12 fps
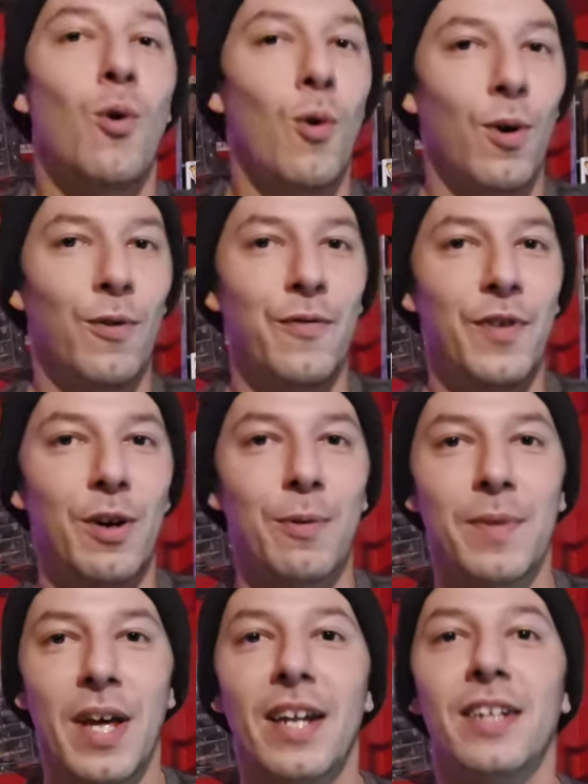horror
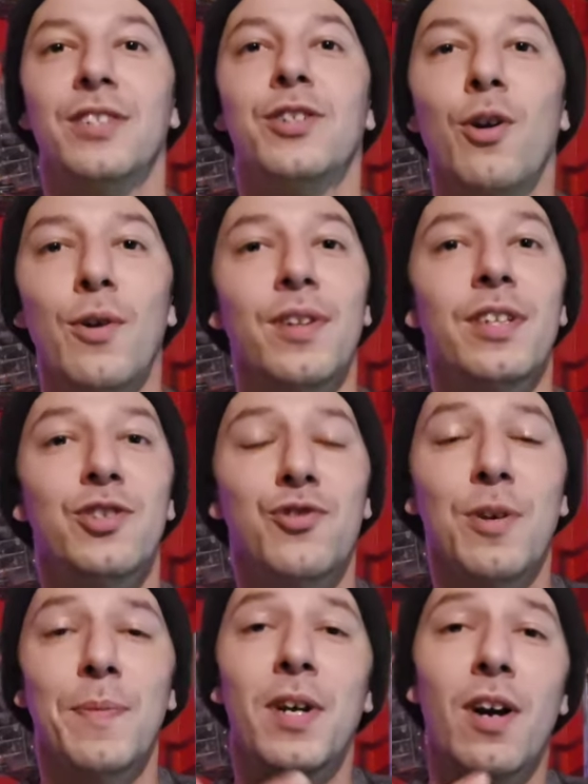film that is currently
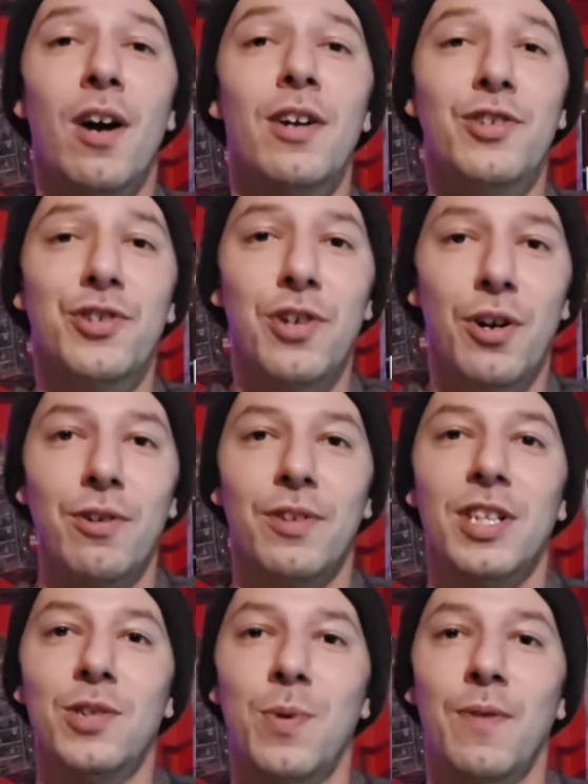streaming on
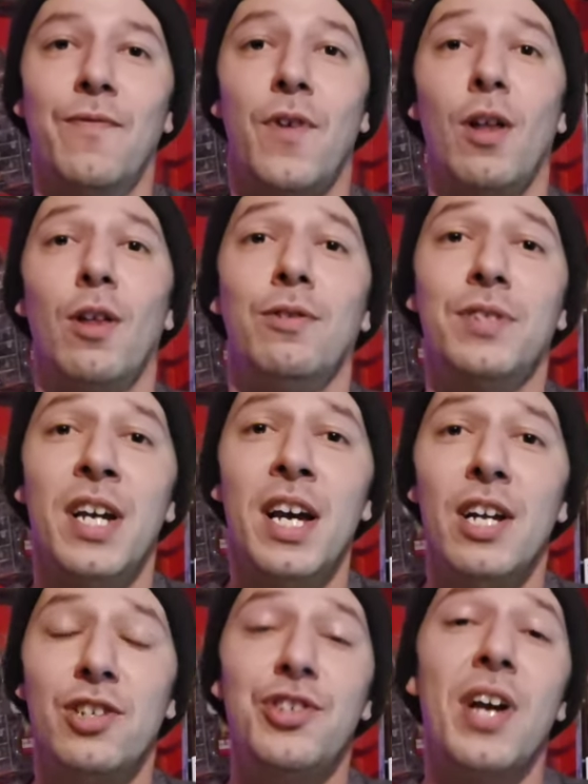Shudder. This one follows
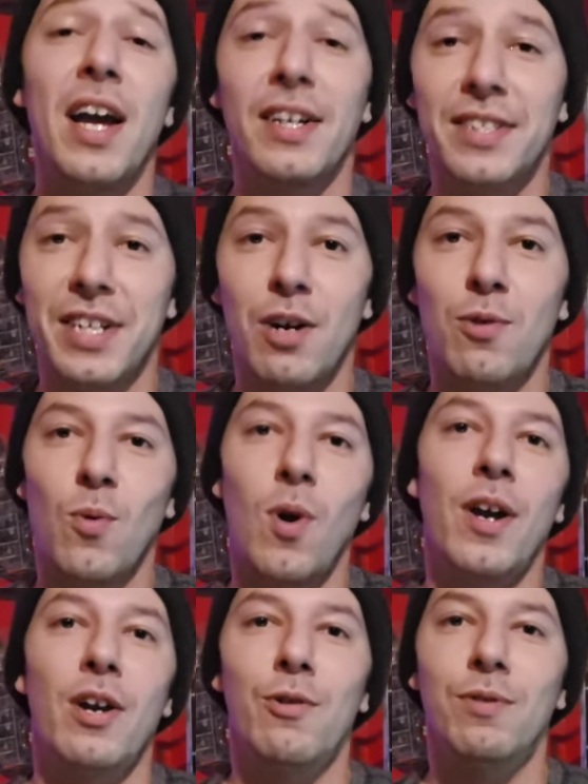Jack
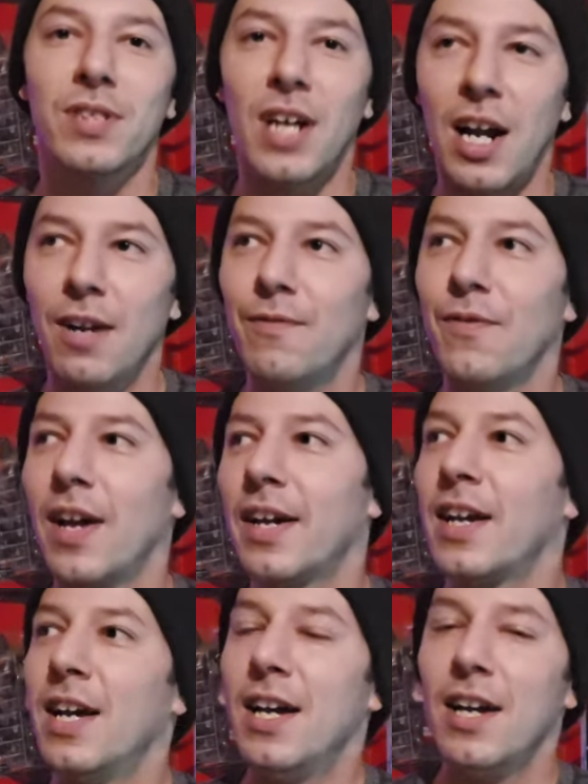Delroy, who is kind of
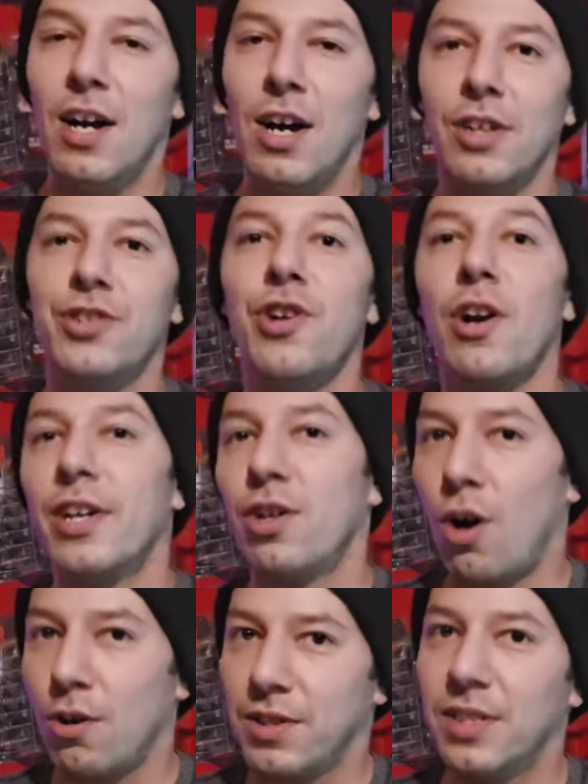like a Johnny
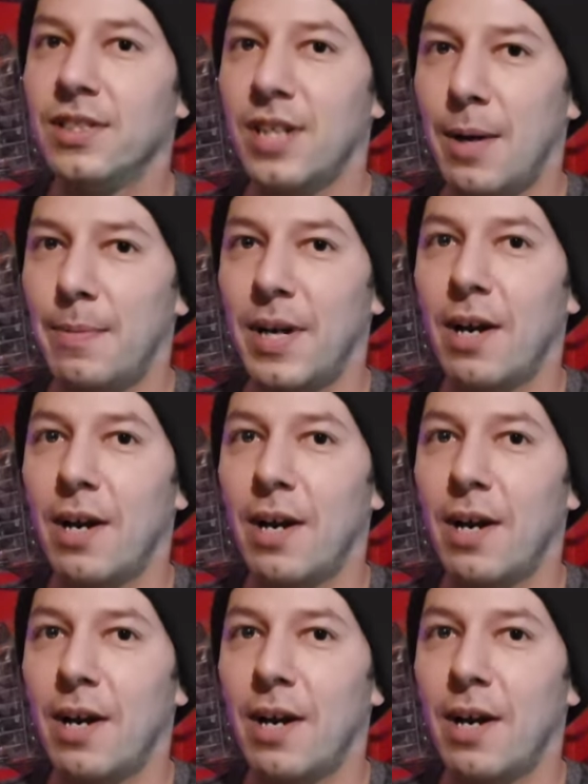Carson type